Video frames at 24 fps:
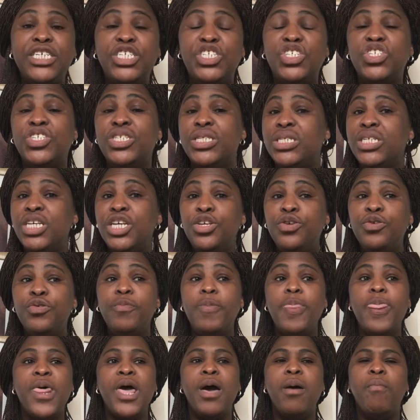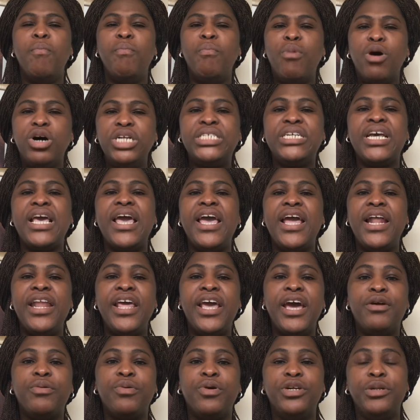to see you much
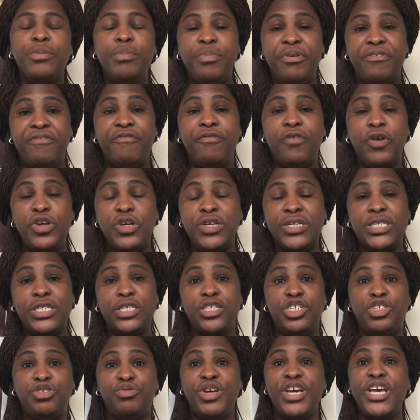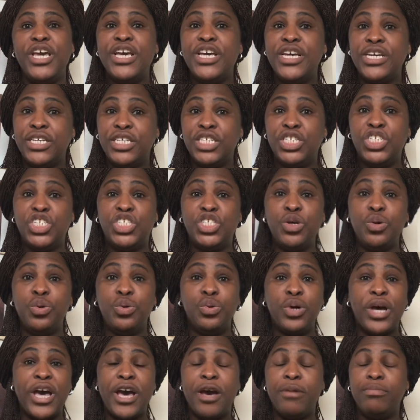earlier on before your surgery, and
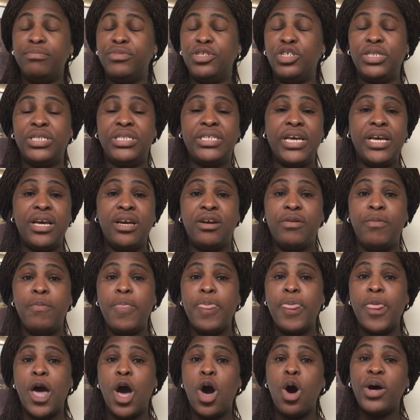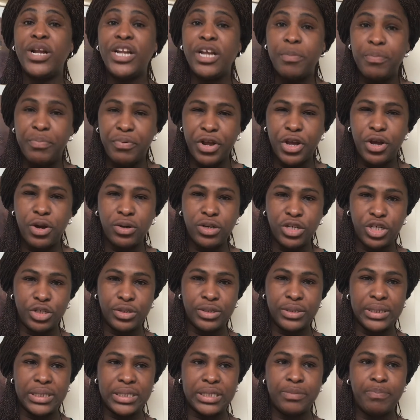so to take Other
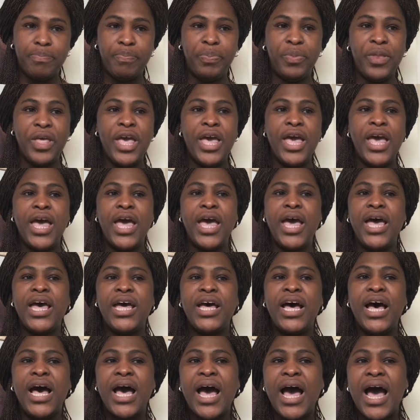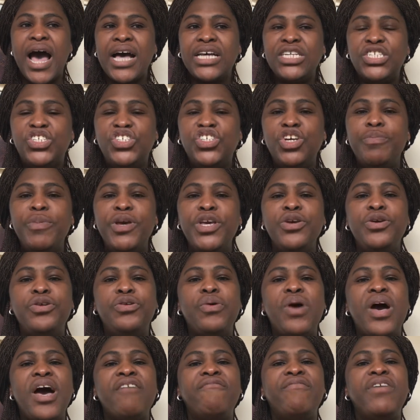precautions. Assuming you
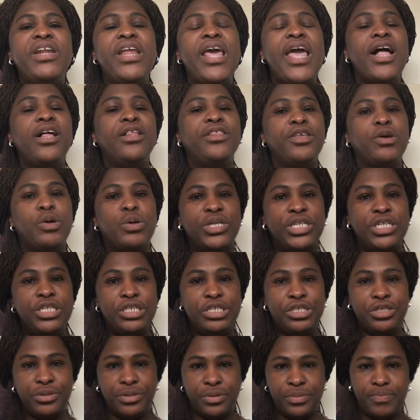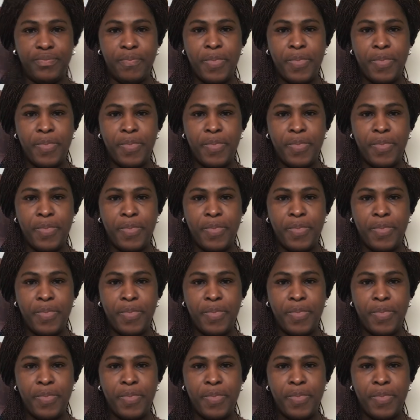don't have any health condition